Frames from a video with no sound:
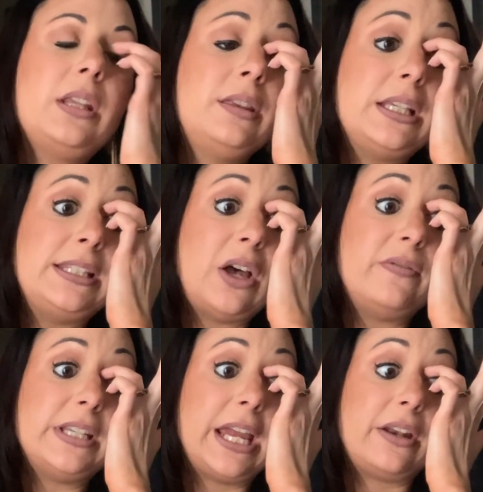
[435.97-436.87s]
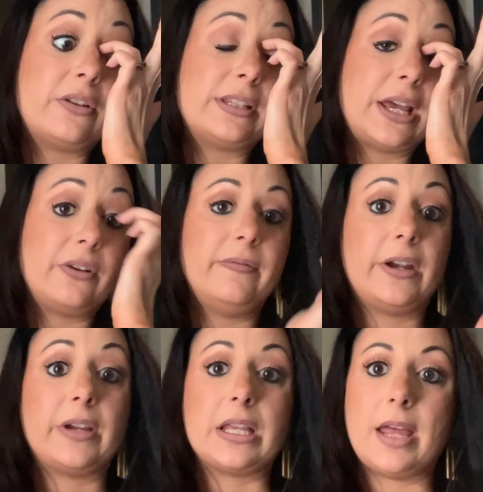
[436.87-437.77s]
the self tanners that are
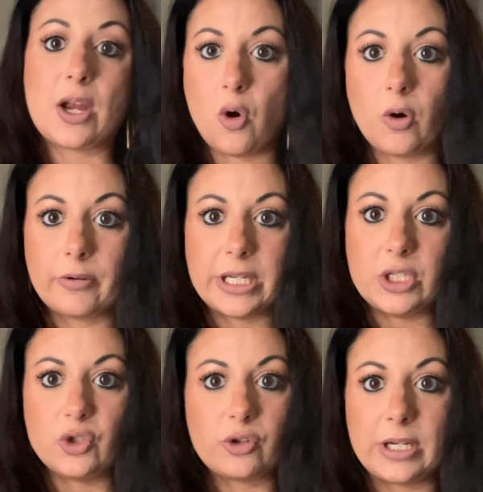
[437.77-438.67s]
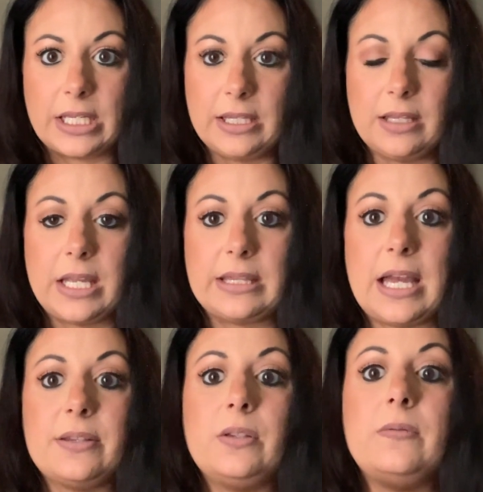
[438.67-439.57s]
very like orange or anything like
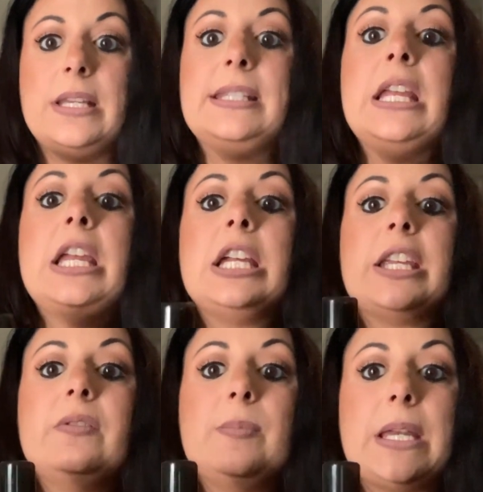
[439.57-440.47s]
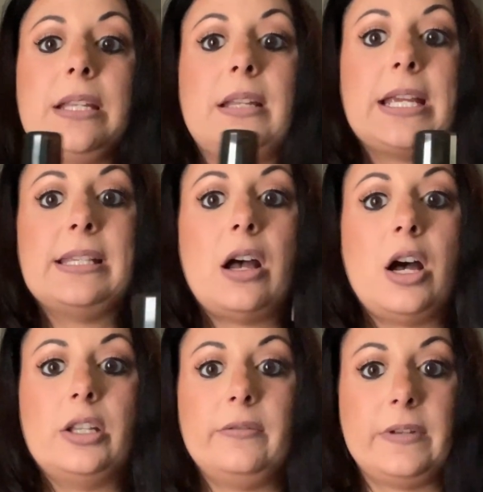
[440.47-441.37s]
that, so this gives me a nice
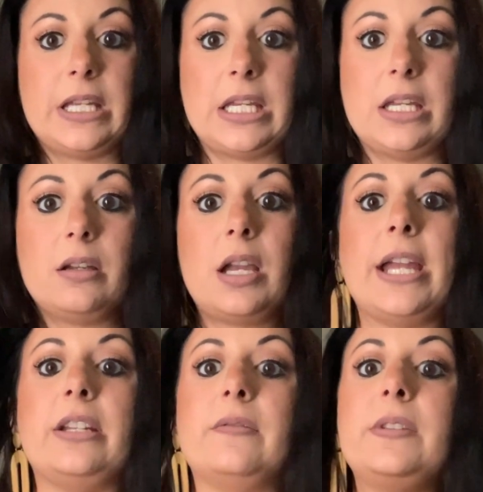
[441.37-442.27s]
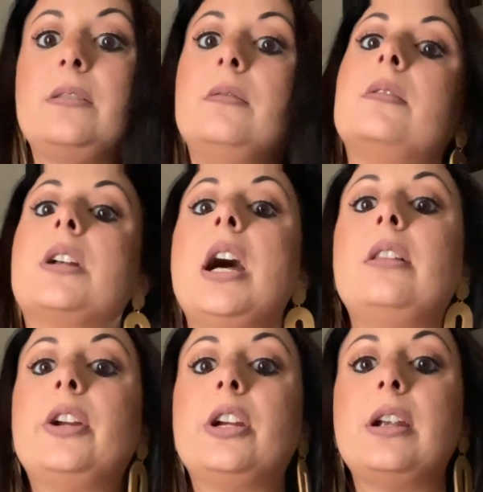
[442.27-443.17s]
olivey kind of
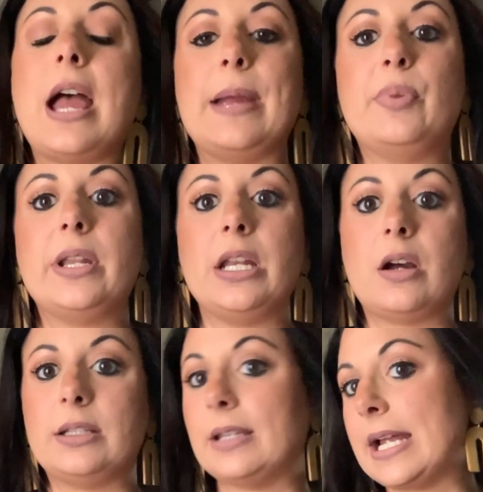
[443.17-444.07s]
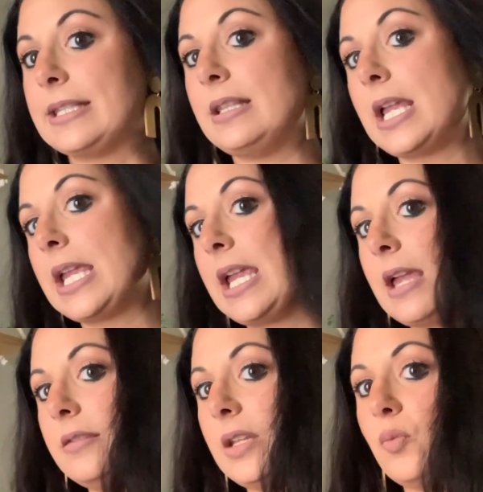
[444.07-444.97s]
color. I put it on last night
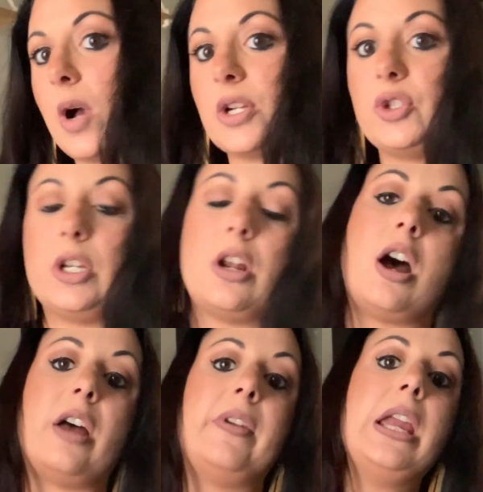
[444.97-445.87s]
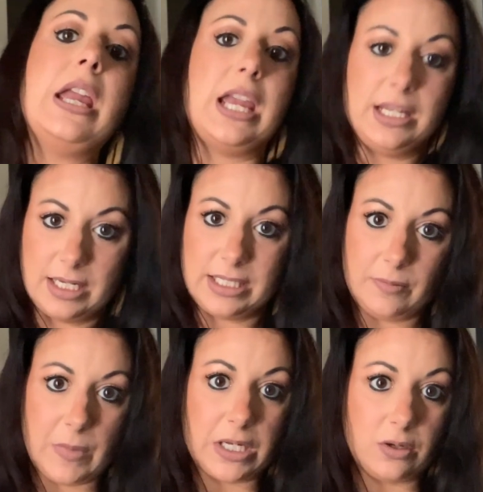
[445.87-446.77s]
and then washed it off. It
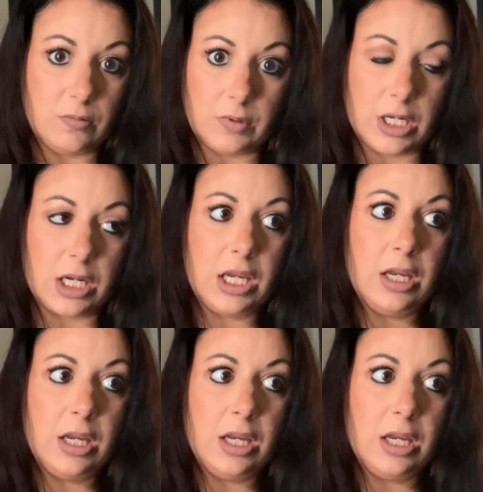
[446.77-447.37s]
doesn't make you look